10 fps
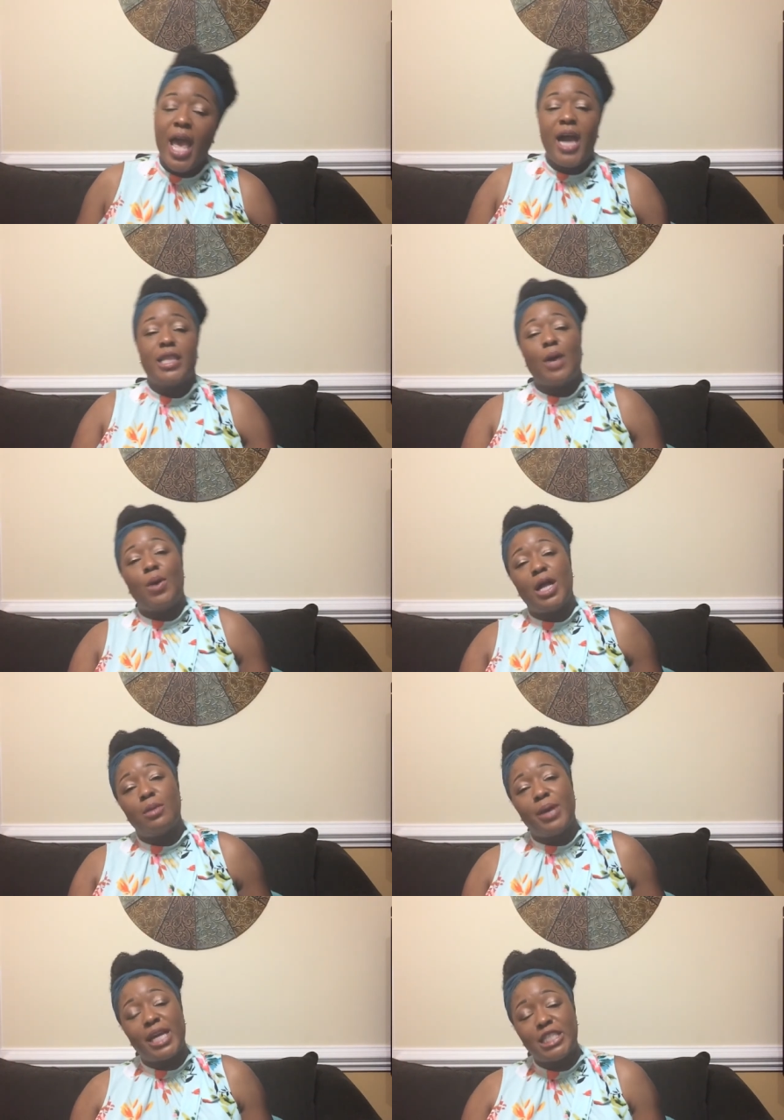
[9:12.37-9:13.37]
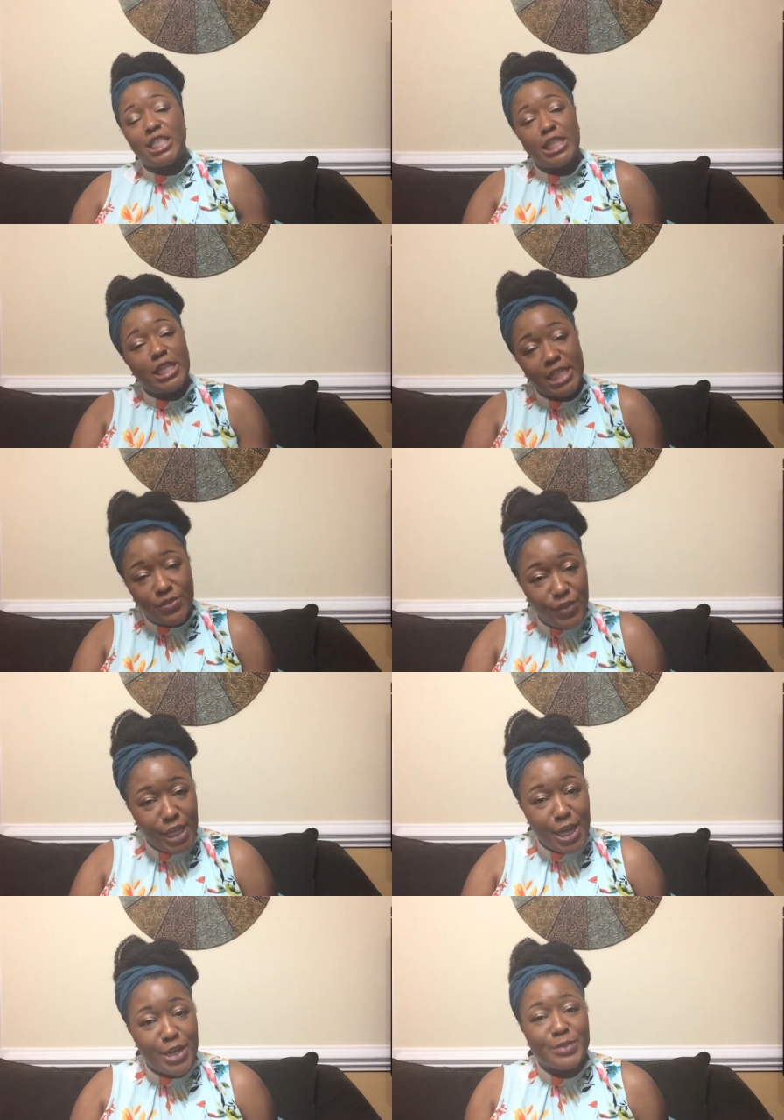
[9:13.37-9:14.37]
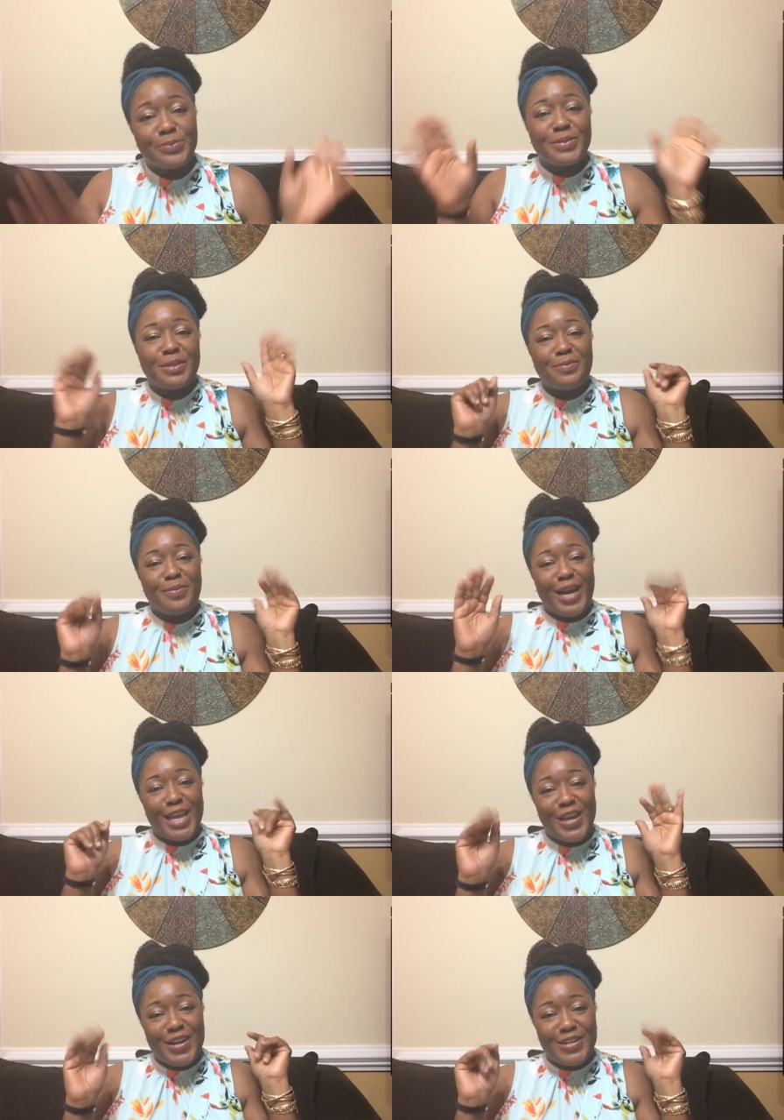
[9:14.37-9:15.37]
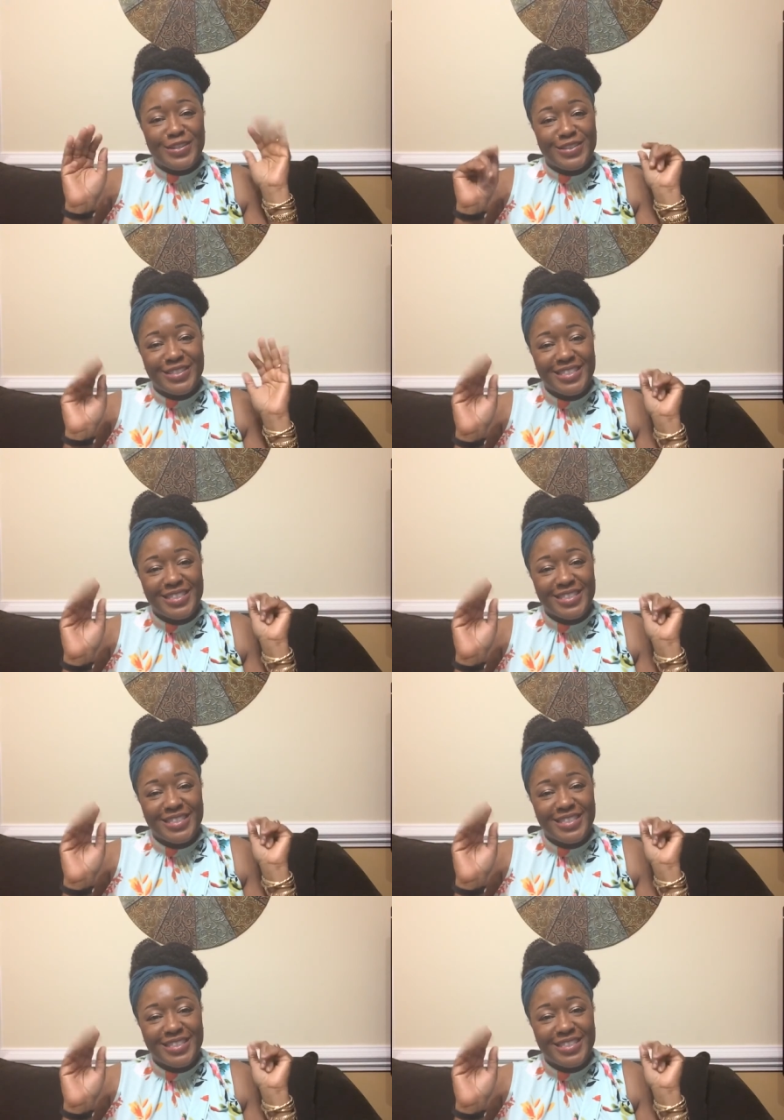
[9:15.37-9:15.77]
and I will holler back at you in the next video bye y'all